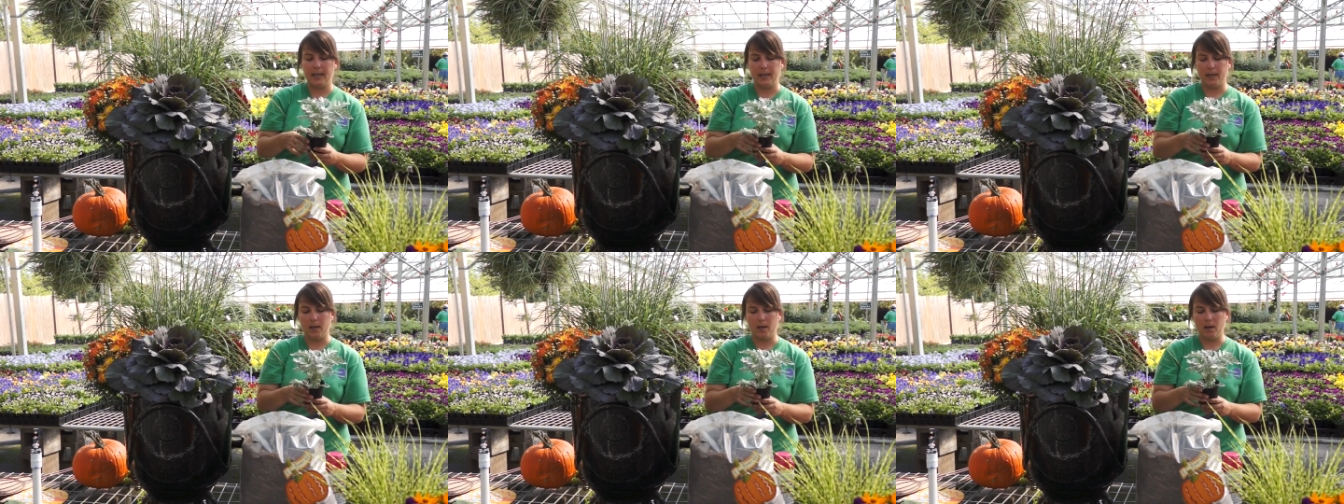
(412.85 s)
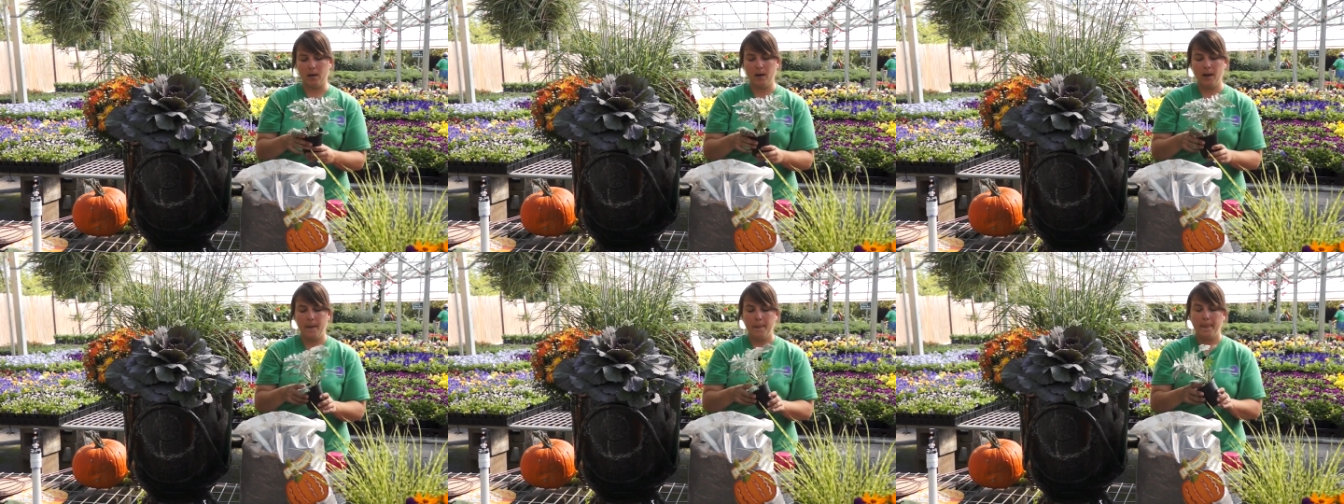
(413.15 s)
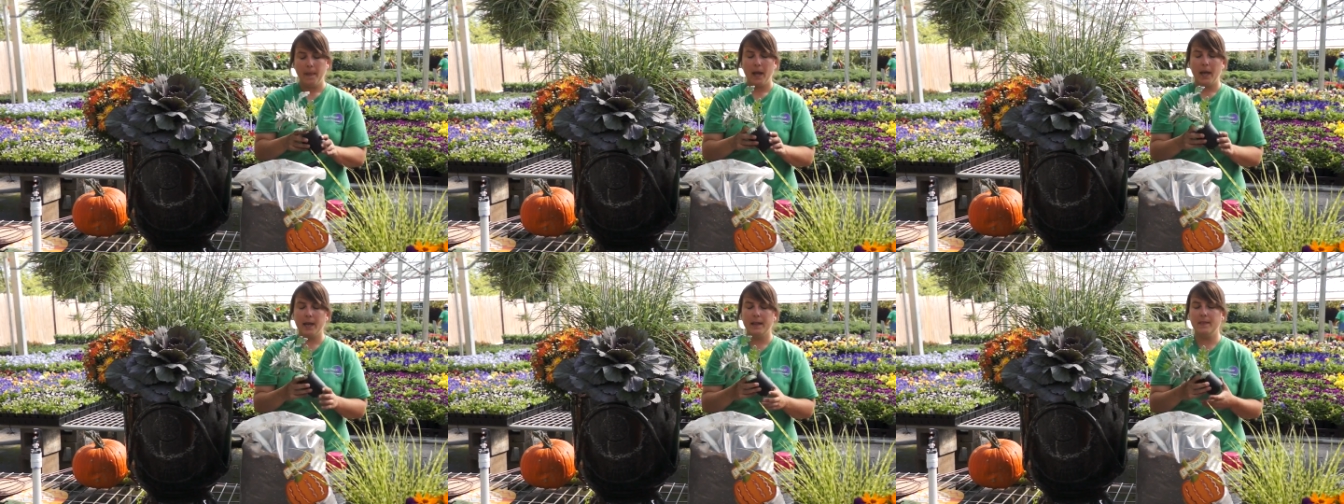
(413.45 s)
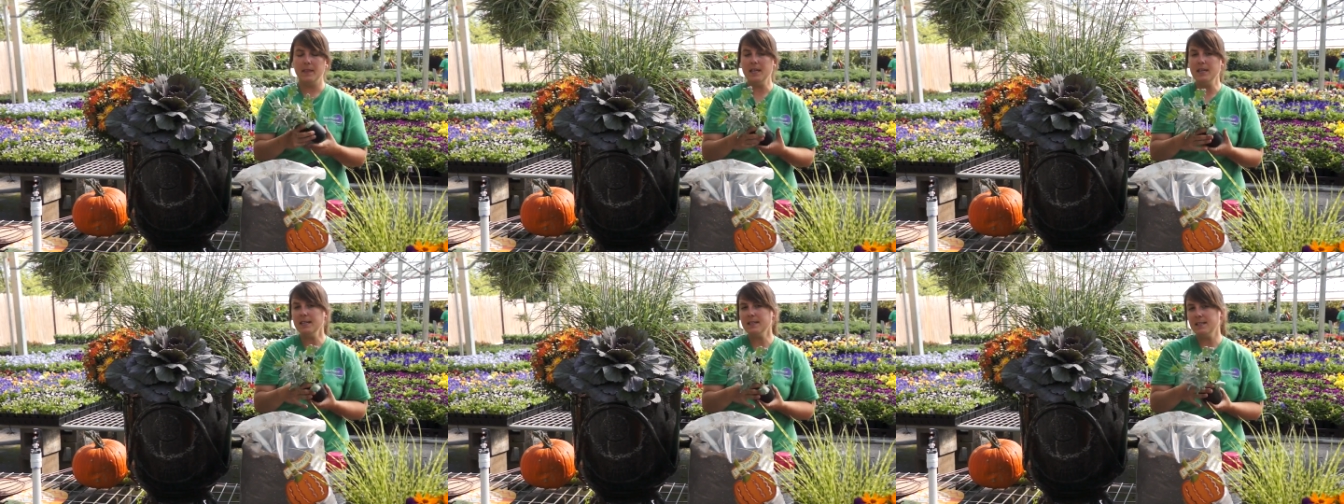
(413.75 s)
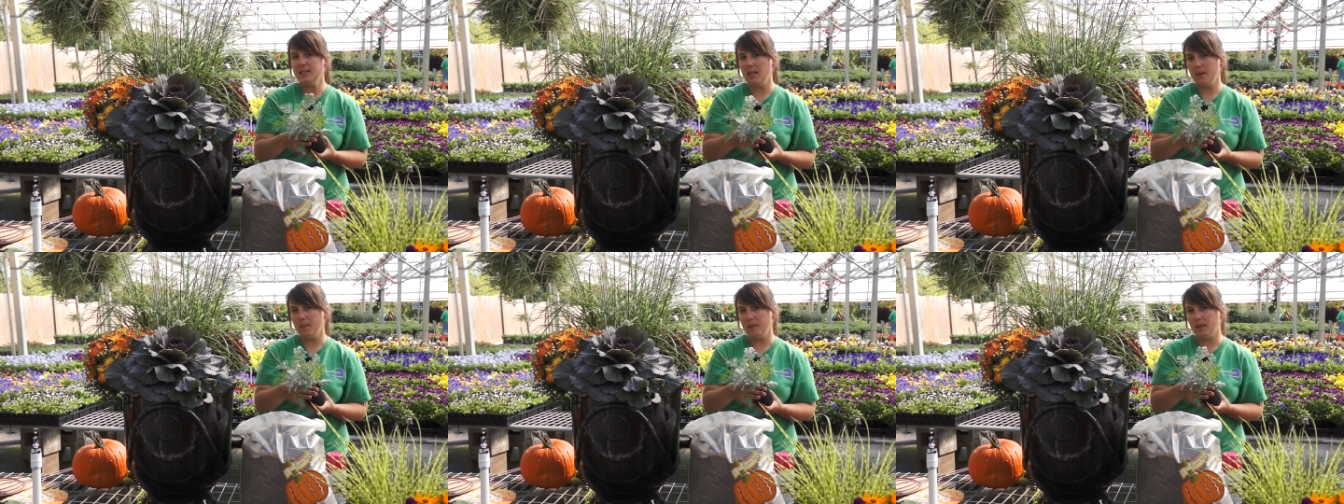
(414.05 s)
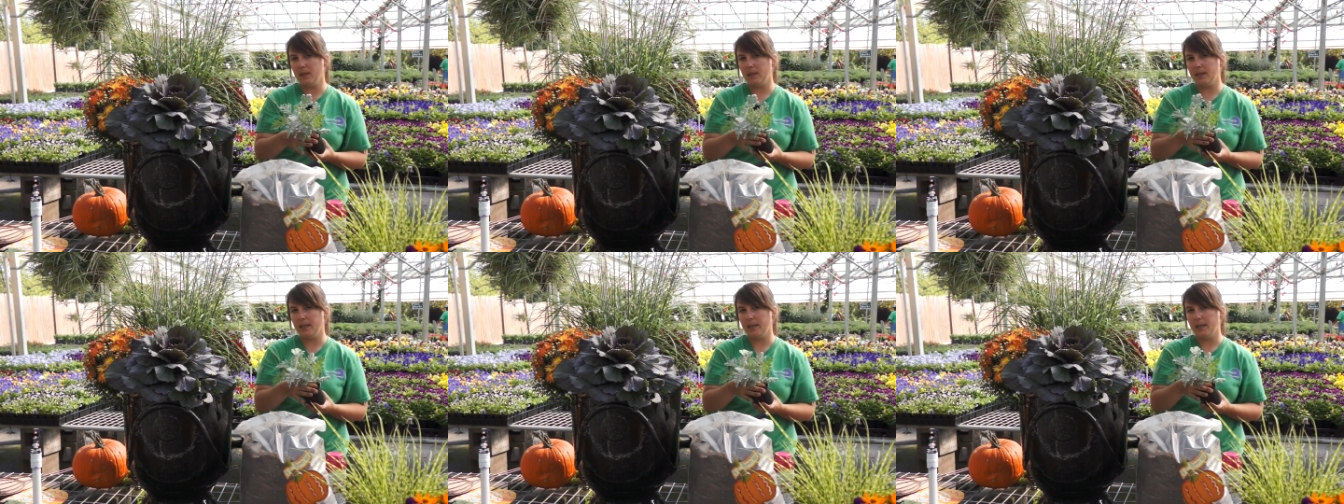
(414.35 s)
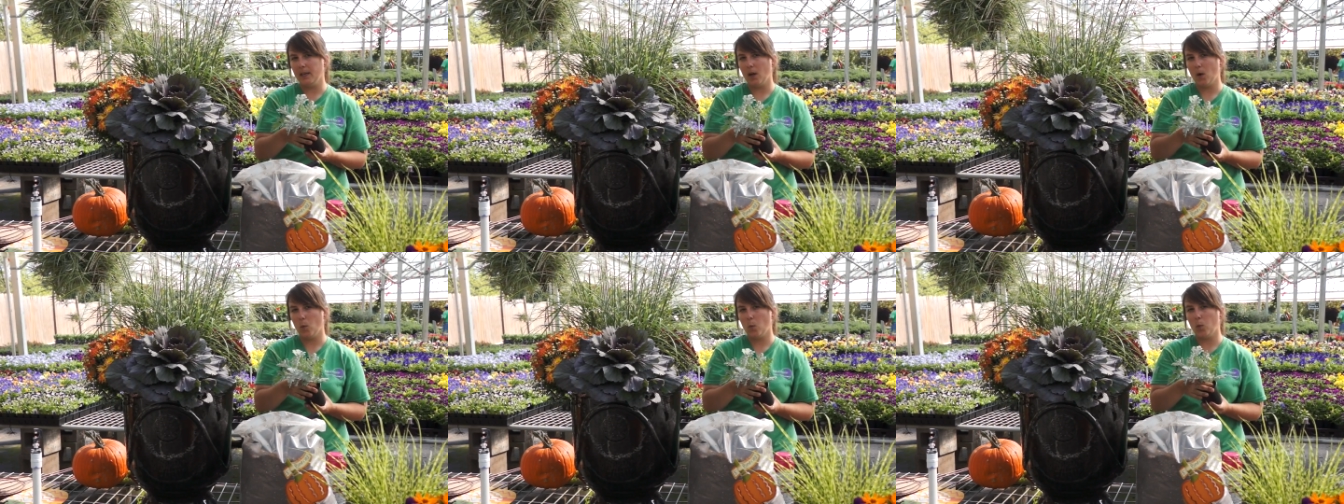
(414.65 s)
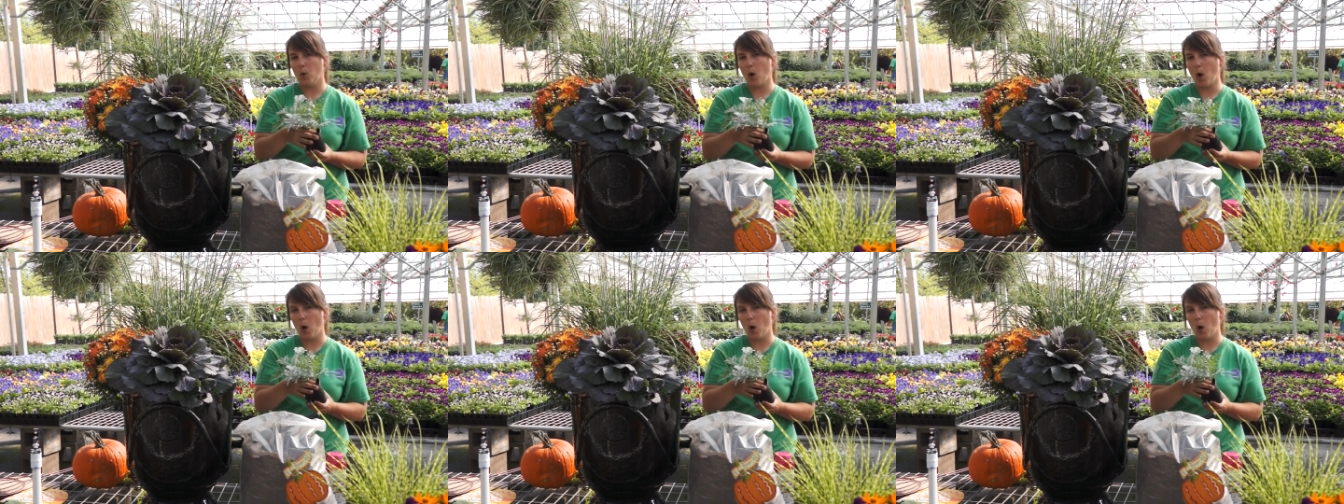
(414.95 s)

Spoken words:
here. And this typically will